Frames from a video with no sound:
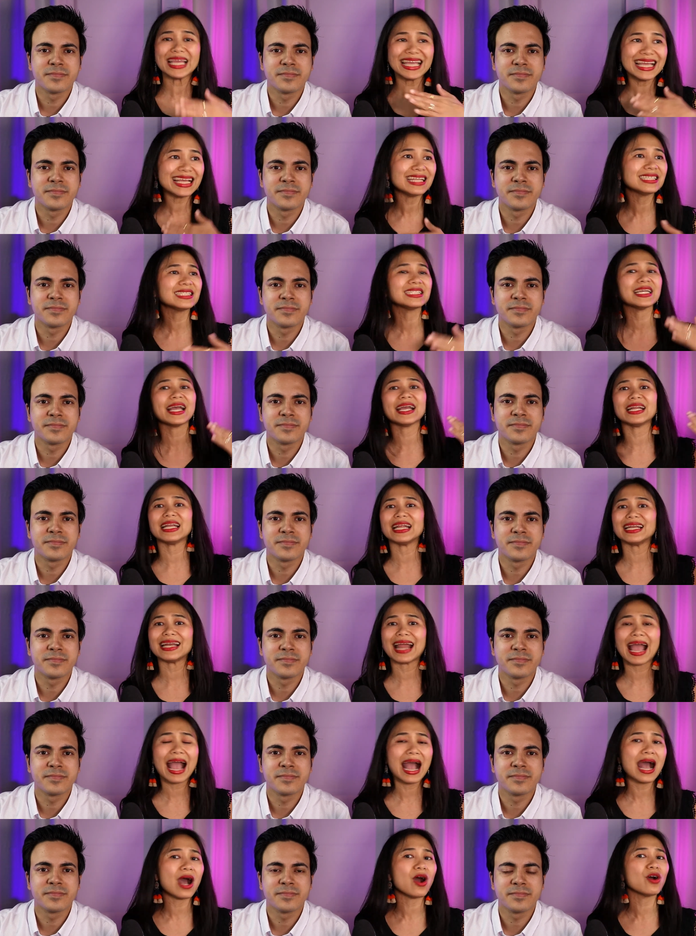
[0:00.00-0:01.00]
Speaker 1: inside and
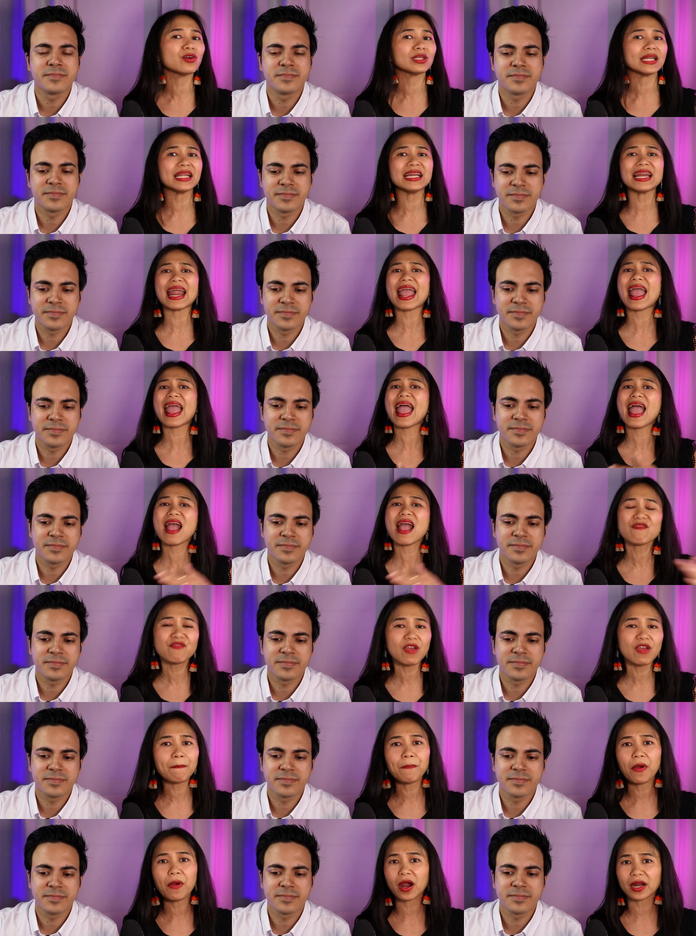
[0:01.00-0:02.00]
out in
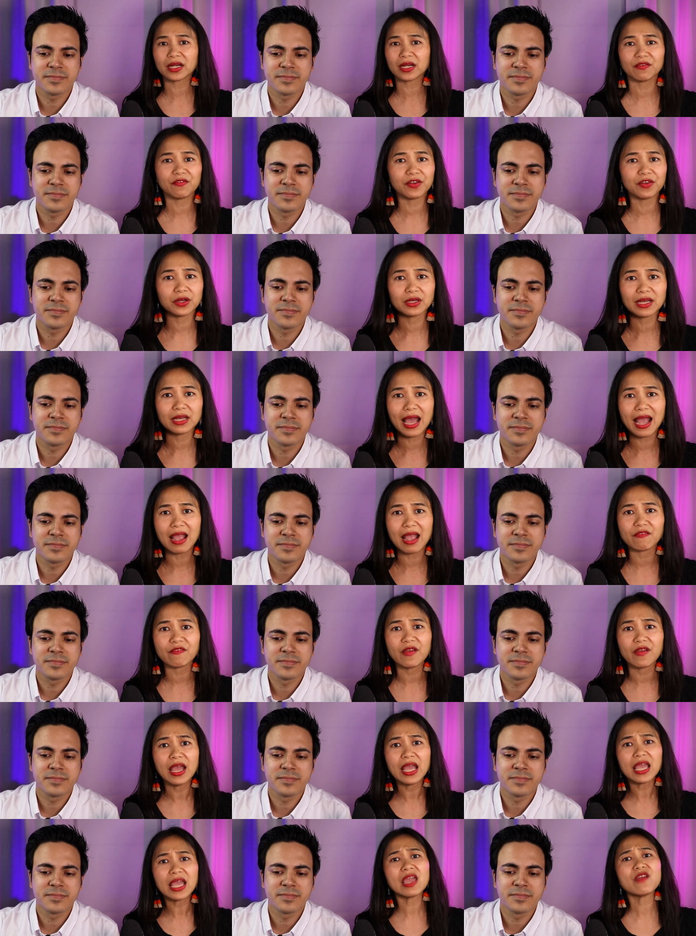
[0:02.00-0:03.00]
every part of your life
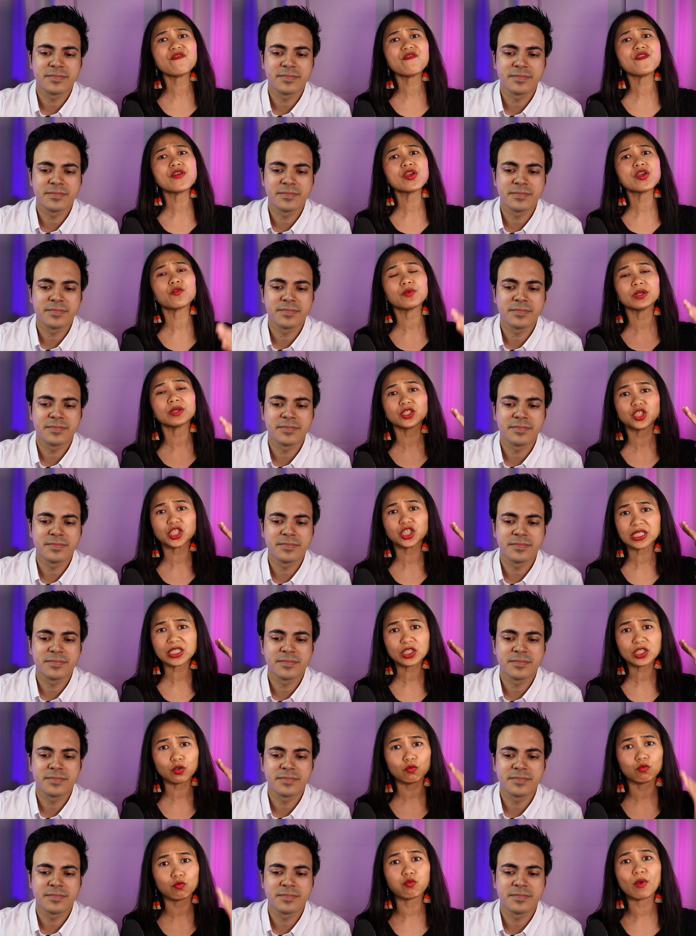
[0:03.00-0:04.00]
if you will just
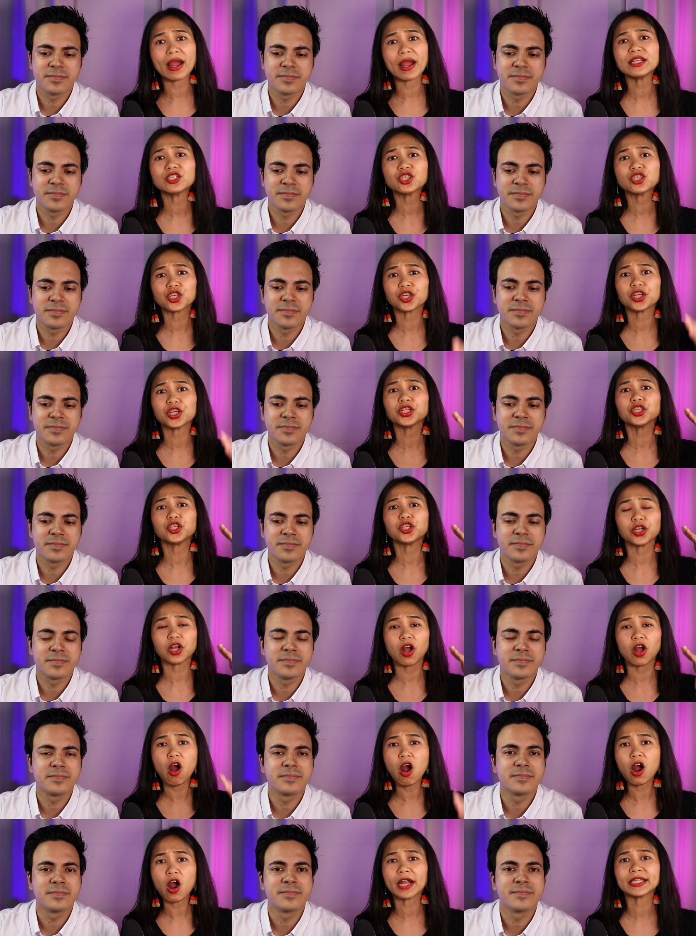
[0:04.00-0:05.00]
surrender your
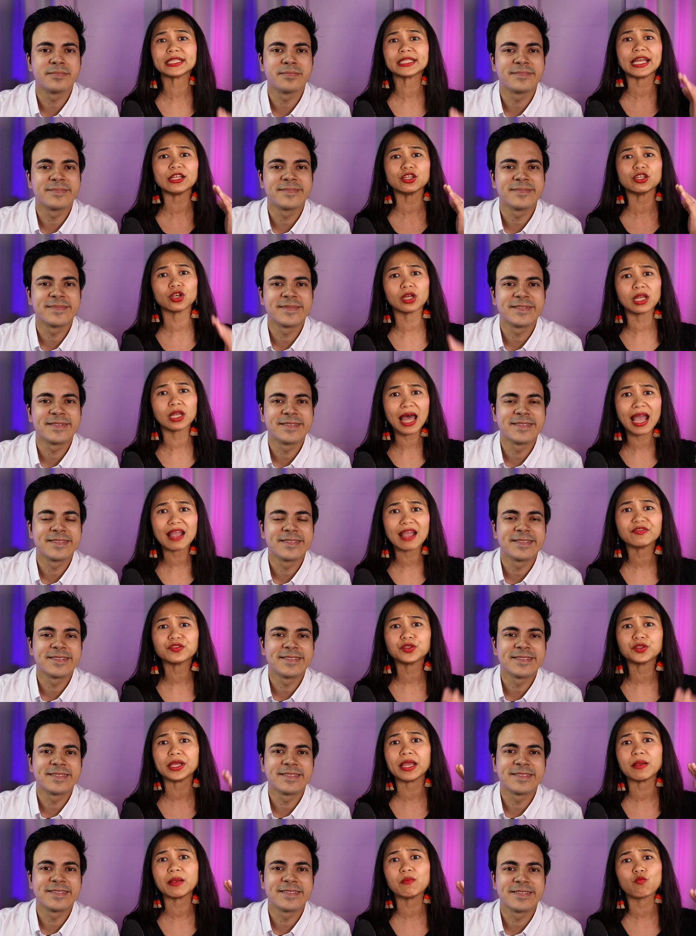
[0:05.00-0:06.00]
heart and your life
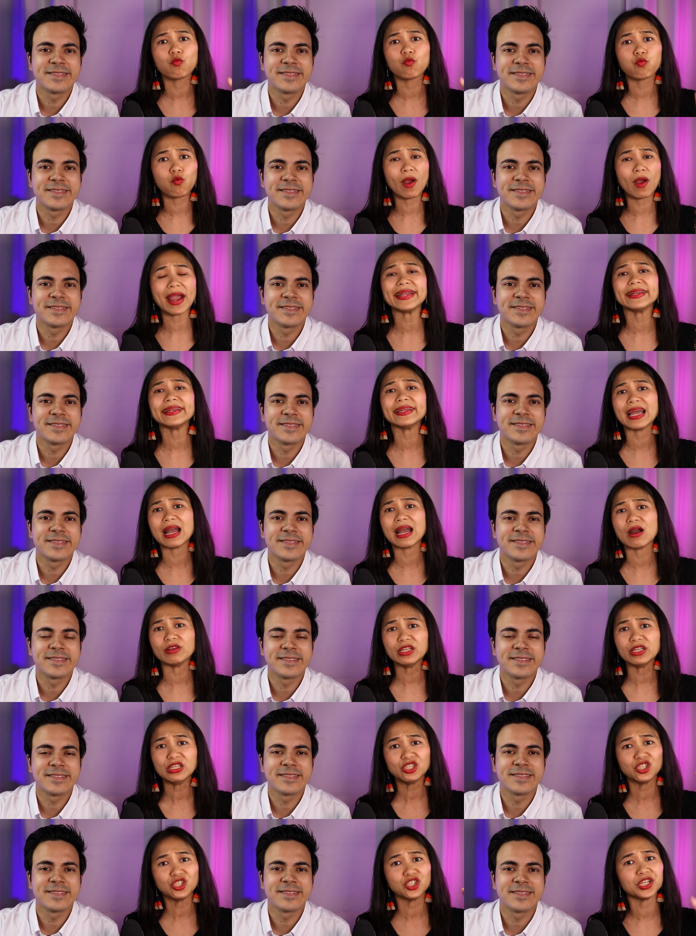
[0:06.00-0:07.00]
to Him right now
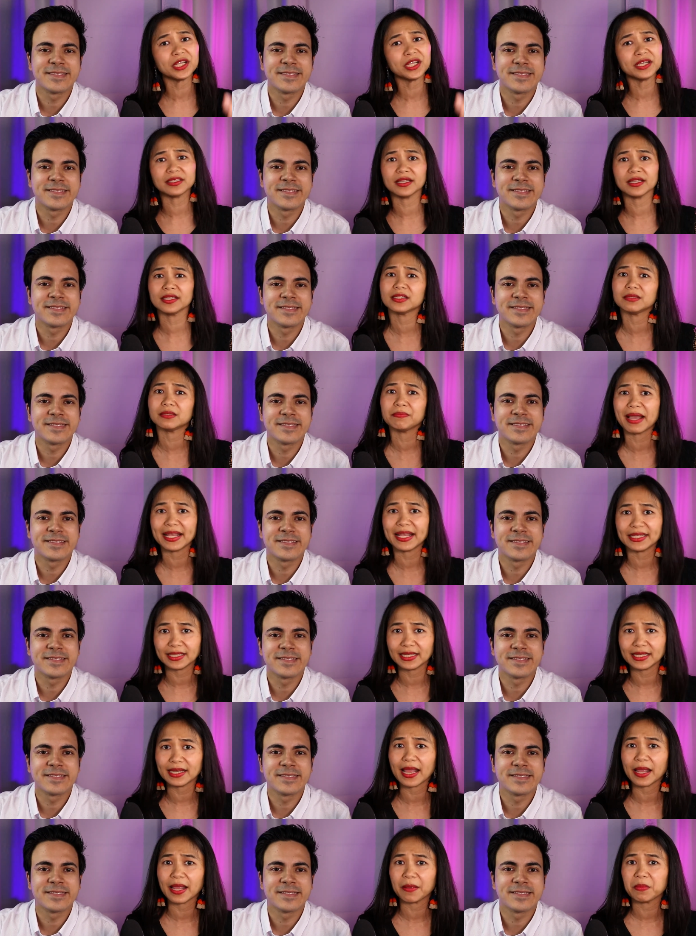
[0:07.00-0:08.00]
in Jesus'
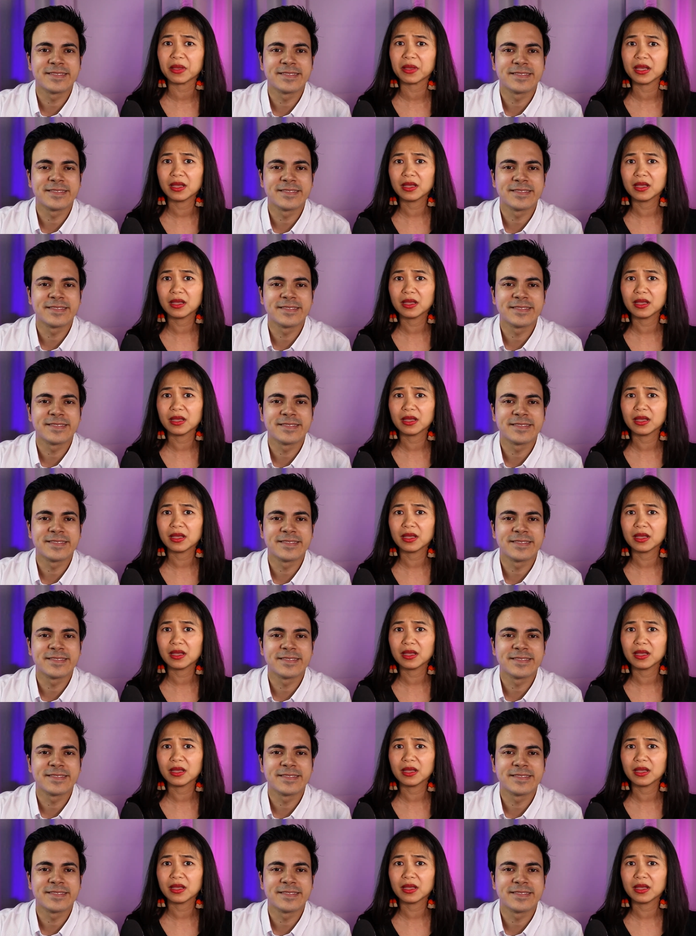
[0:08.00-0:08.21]
mighty name.